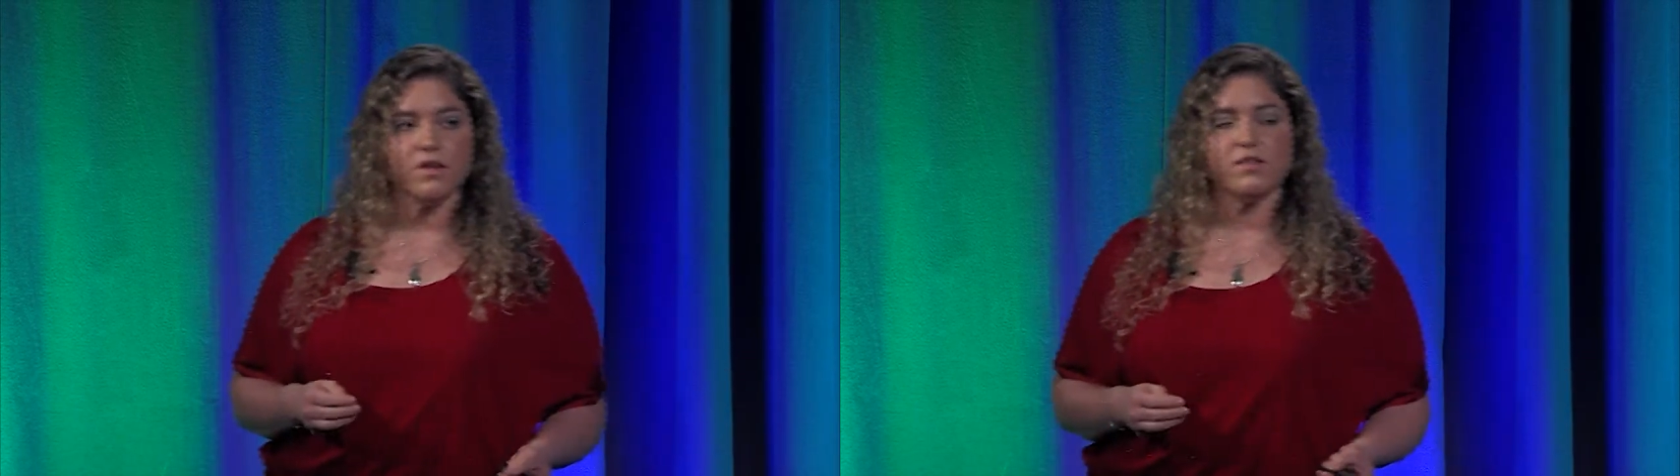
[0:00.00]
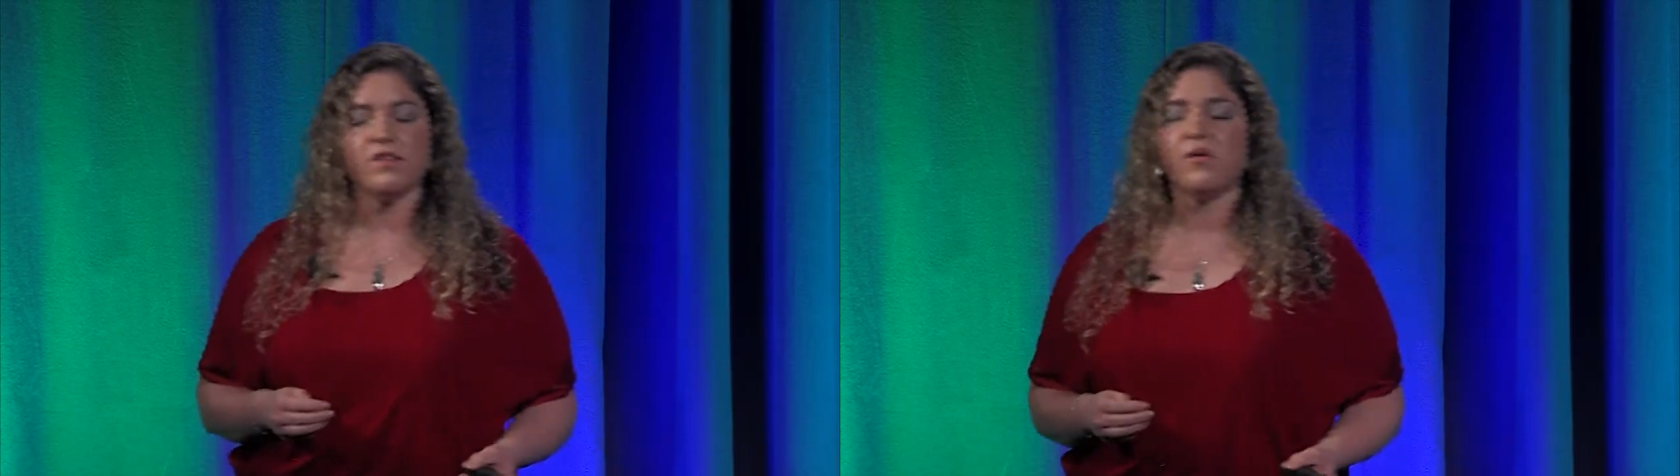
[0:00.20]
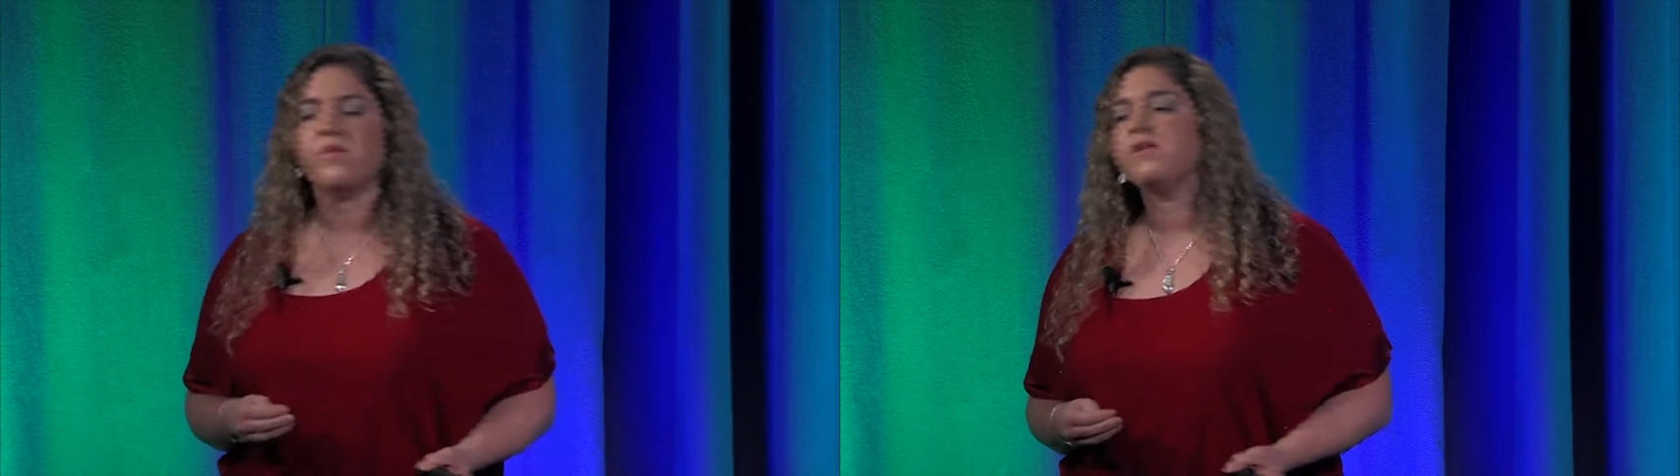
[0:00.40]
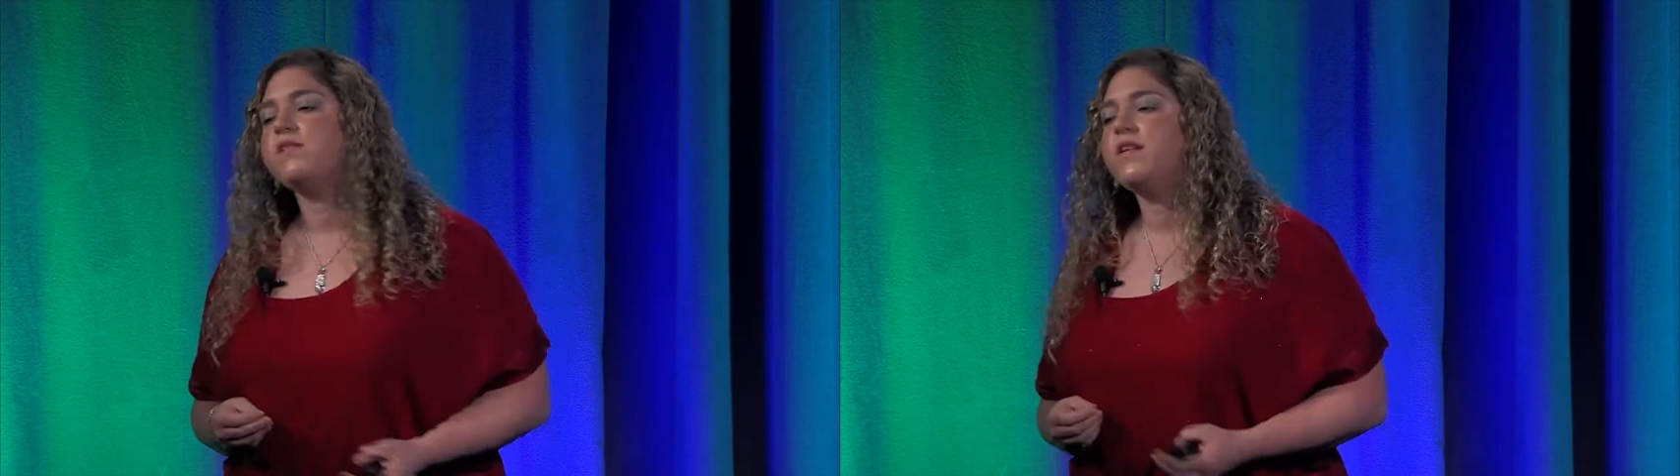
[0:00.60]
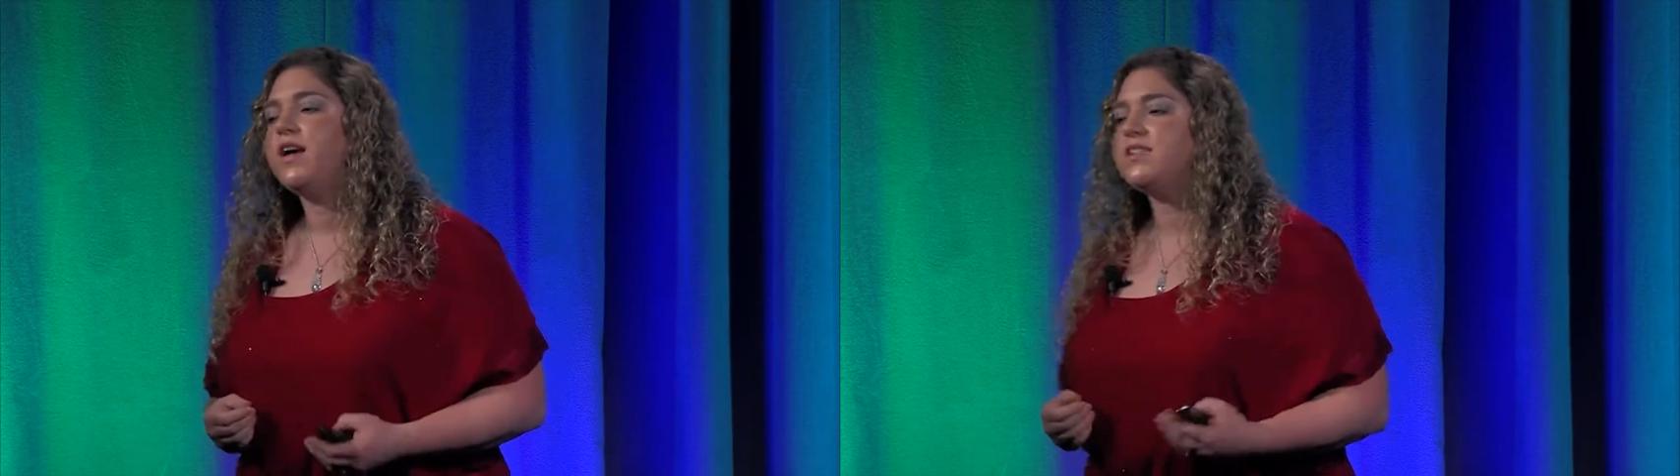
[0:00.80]
So,
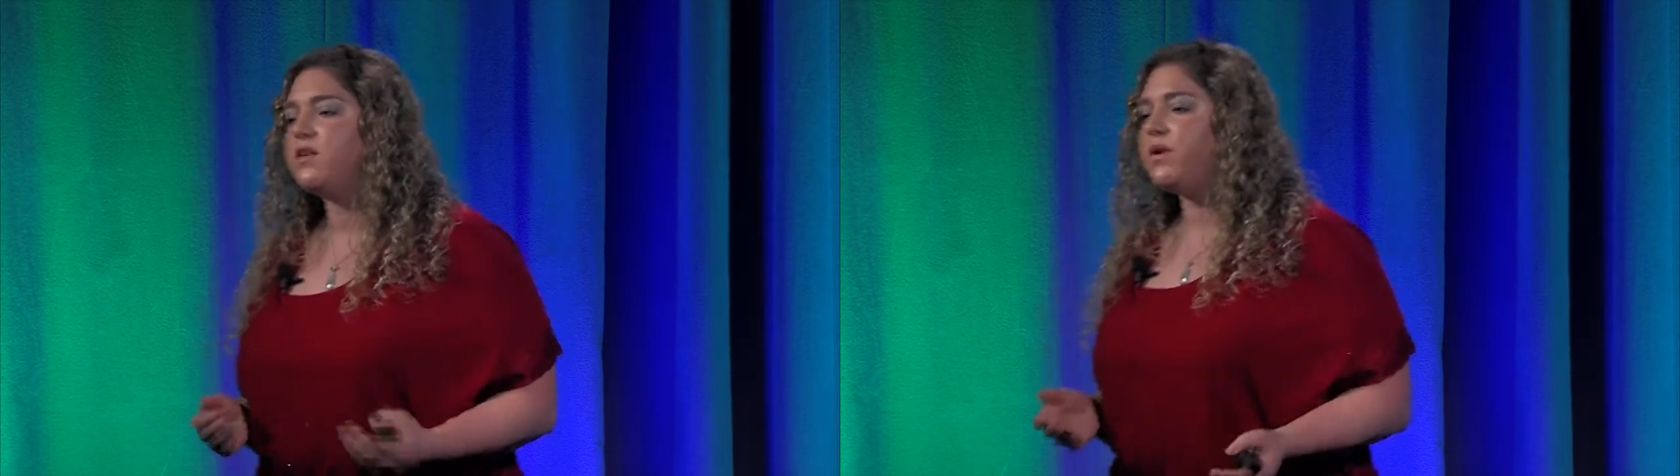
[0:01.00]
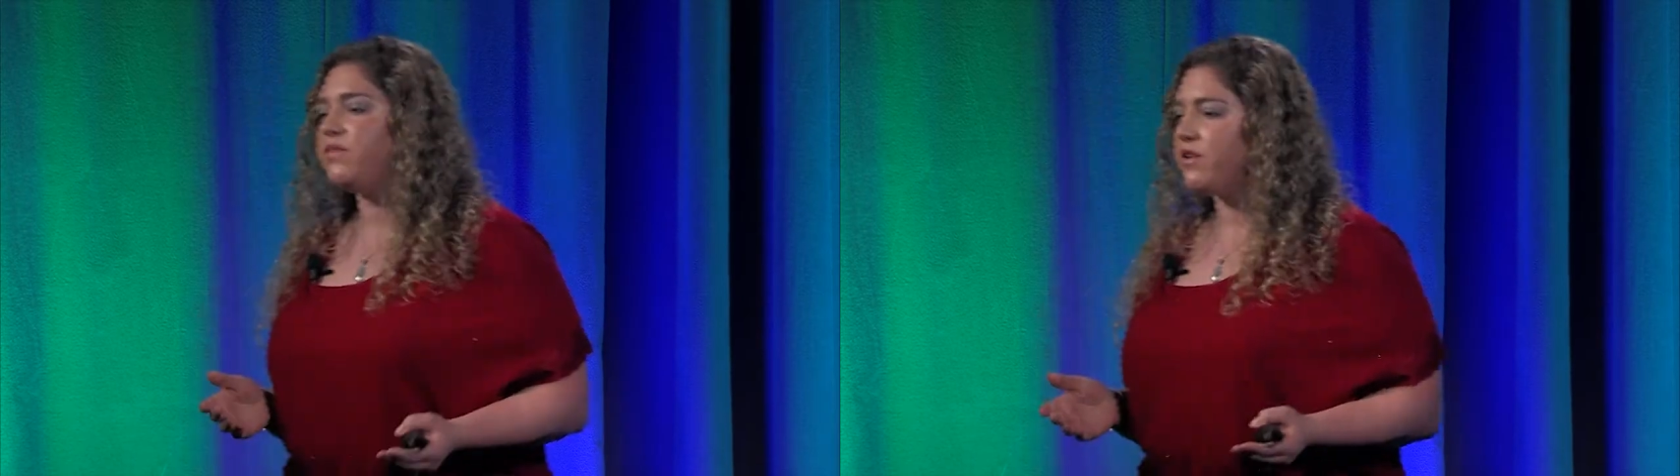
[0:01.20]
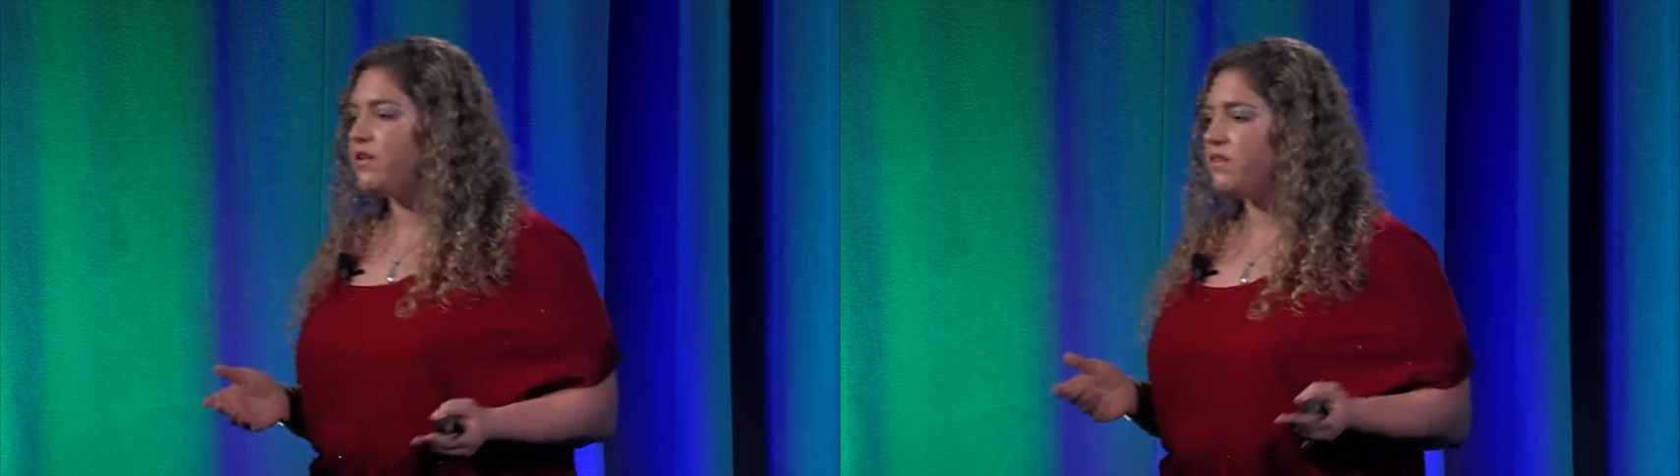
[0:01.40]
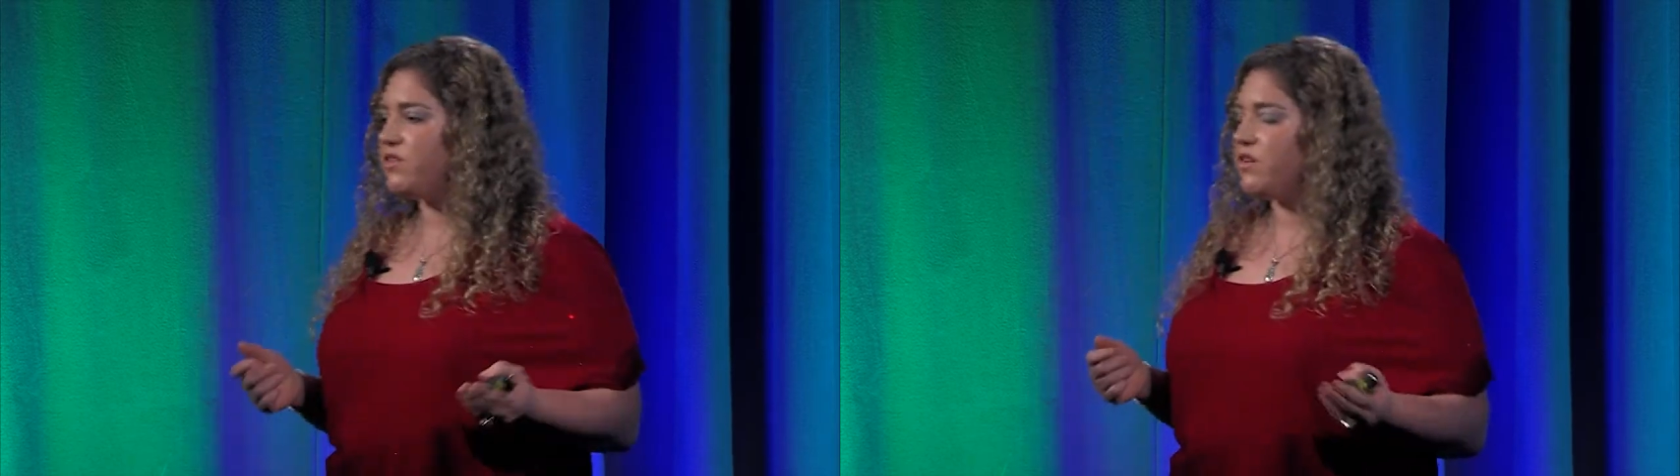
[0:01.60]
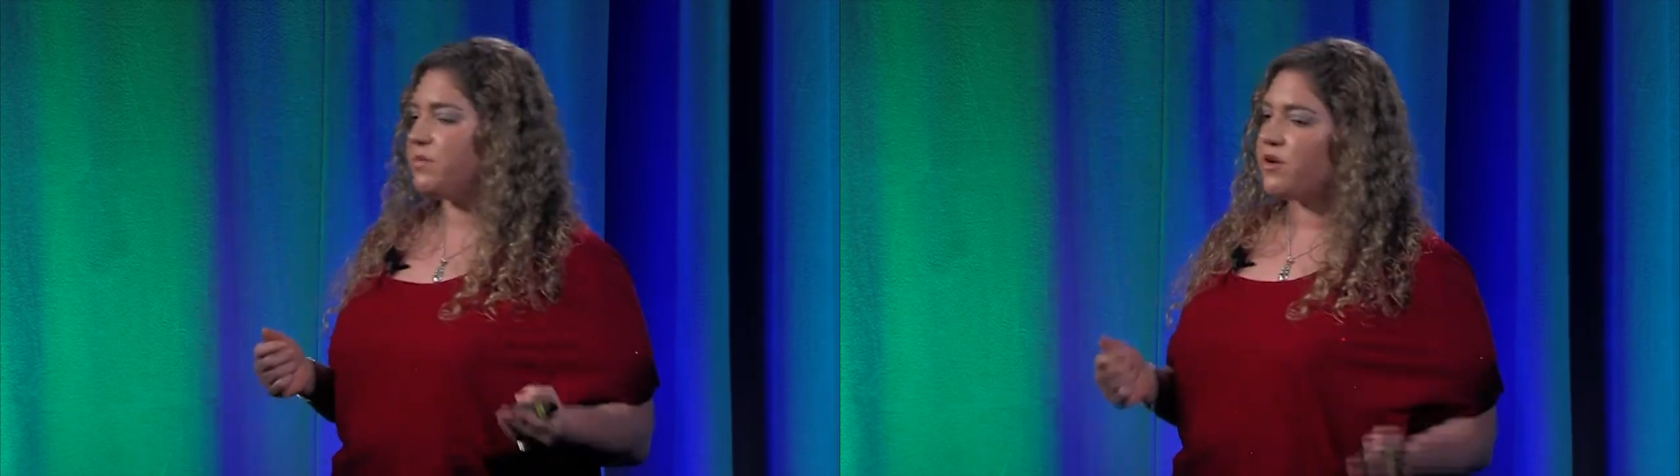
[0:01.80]
has anyone ever heard of the
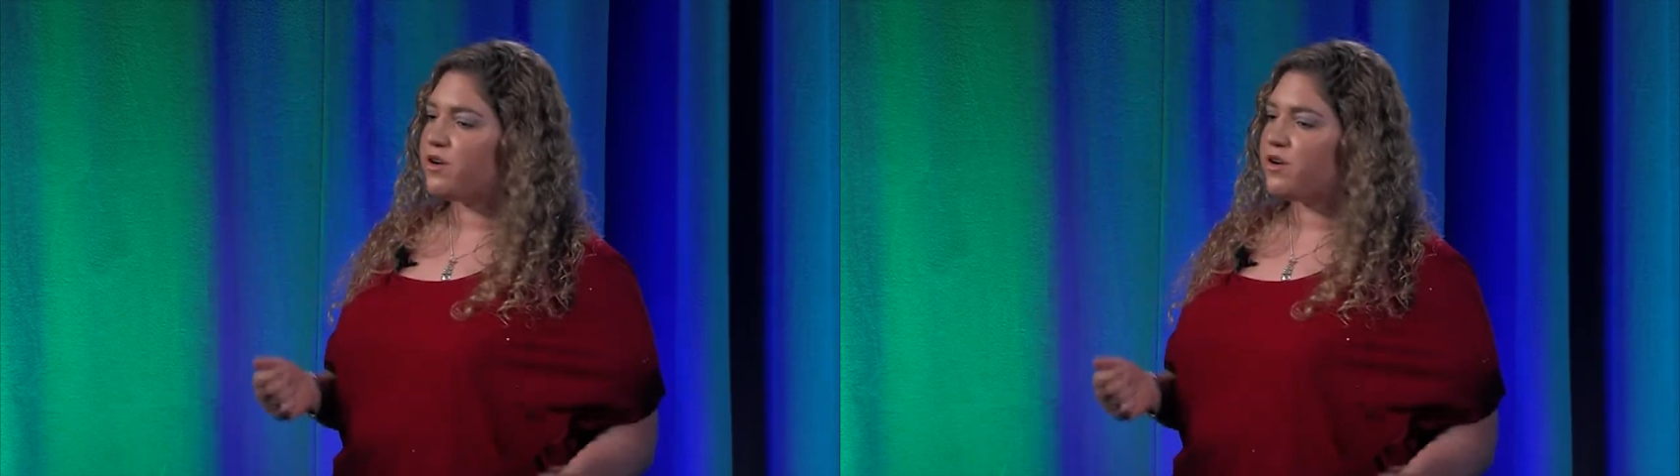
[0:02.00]
term